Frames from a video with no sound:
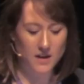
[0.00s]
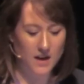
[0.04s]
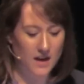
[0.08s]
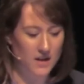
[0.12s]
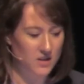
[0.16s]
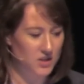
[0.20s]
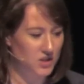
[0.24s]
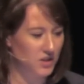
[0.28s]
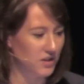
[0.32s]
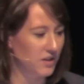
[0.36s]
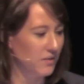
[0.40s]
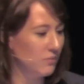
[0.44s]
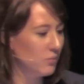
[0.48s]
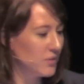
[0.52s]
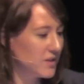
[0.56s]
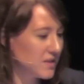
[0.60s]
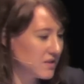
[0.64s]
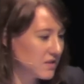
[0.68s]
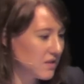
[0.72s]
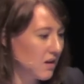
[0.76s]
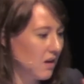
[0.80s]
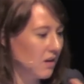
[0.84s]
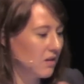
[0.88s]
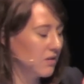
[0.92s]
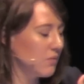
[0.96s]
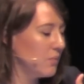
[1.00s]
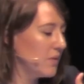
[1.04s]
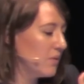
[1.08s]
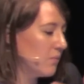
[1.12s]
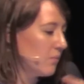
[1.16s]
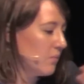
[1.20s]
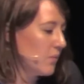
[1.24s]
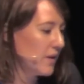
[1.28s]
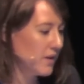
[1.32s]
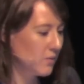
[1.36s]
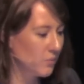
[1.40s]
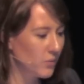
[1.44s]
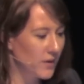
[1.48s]
the cashier, we're stuck.
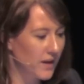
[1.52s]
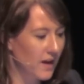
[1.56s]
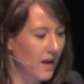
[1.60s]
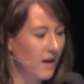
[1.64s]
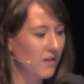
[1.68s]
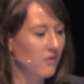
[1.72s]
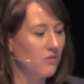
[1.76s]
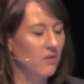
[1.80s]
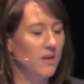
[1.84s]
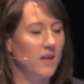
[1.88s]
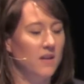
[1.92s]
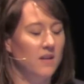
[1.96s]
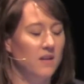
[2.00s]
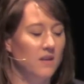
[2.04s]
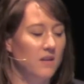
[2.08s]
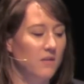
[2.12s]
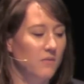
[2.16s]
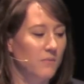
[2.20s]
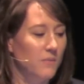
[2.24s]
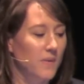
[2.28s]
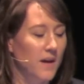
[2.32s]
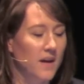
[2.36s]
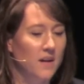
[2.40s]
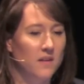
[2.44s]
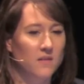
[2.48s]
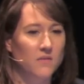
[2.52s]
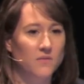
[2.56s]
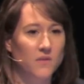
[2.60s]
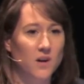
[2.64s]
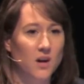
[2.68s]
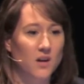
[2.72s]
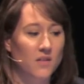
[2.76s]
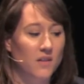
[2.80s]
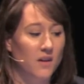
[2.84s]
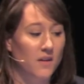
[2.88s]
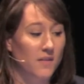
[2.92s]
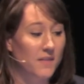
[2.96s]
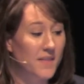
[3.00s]
We cannot get any
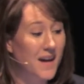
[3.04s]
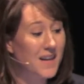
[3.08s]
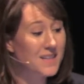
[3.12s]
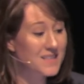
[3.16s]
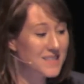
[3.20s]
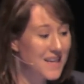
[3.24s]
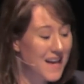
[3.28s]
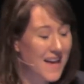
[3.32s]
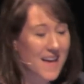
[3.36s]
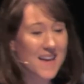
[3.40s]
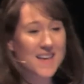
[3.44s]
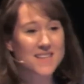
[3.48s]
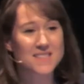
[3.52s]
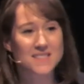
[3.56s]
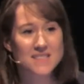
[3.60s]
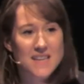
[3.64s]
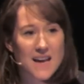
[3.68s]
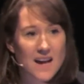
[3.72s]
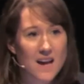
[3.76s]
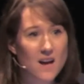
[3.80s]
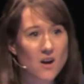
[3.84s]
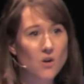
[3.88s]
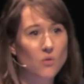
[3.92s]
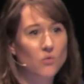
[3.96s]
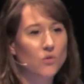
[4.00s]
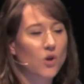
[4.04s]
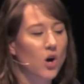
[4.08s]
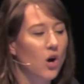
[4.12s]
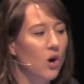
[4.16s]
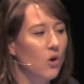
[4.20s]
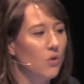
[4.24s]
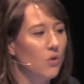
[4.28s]
further. That tears down the